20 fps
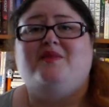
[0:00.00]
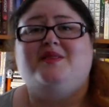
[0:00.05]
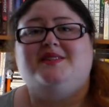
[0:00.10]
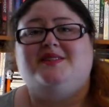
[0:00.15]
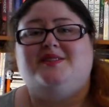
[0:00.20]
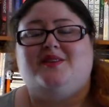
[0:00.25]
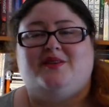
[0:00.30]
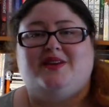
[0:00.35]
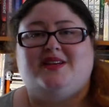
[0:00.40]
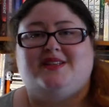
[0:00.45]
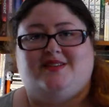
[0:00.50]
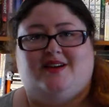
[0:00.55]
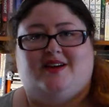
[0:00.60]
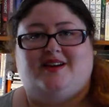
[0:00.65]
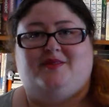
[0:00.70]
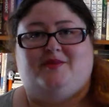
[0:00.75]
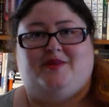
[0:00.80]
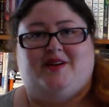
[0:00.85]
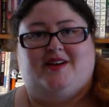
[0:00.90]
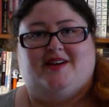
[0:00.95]
was so
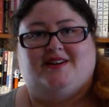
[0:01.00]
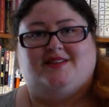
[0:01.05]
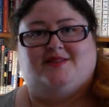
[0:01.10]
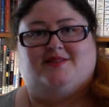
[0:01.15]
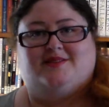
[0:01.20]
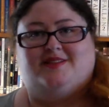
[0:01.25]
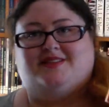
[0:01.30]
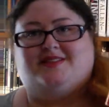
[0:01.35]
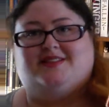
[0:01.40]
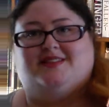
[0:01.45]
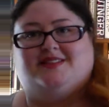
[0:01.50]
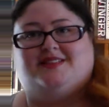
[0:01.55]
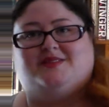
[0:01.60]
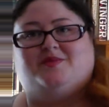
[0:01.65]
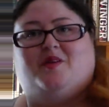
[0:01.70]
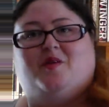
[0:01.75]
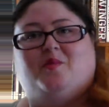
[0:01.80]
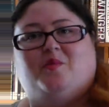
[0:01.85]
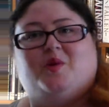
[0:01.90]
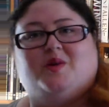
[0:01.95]
excited when I saw this in the
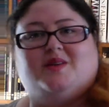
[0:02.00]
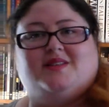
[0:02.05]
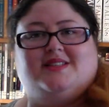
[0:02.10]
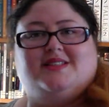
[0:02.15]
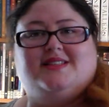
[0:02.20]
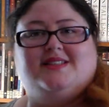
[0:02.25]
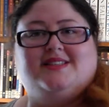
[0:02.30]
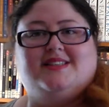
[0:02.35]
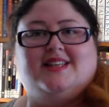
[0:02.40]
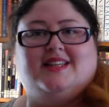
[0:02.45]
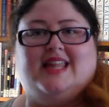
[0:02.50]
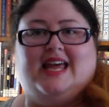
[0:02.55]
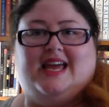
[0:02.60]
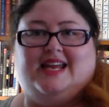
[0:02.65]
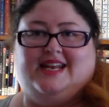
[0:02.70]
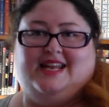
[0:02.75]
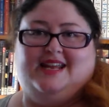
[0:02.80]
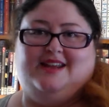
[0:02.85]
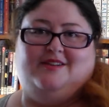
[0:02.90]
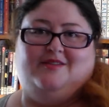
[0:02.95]
swap box. This is The
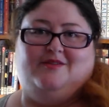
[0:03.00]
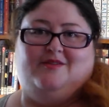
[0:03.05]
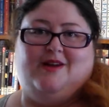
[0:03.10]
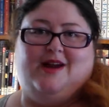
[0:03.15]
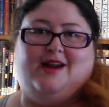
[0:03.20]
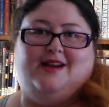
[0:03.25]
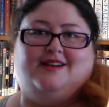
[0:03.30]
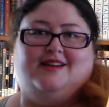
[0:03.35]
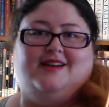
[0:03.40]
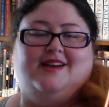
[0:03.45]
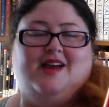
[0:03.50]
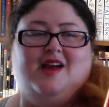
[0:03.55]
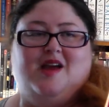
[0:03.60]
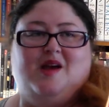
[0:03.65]
Lady in Red